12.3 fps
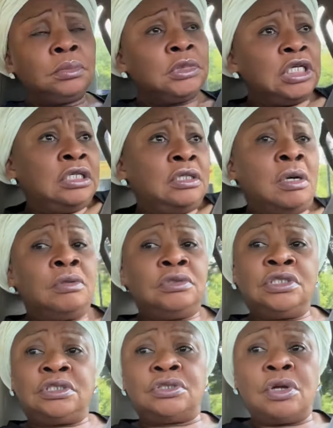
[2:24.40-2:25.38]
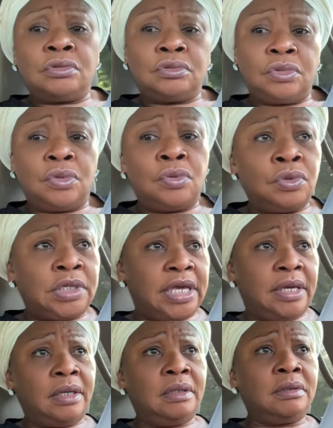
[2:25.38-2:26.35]
It's not
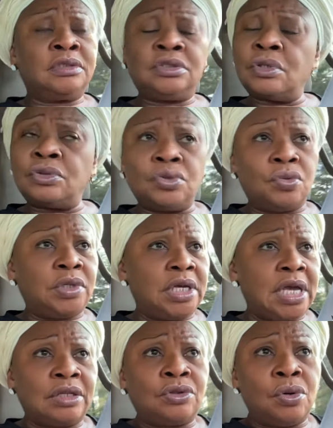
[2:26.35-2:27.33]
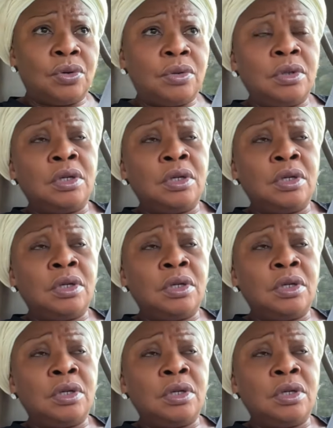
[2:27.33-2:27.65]
okay. It's not okay at all.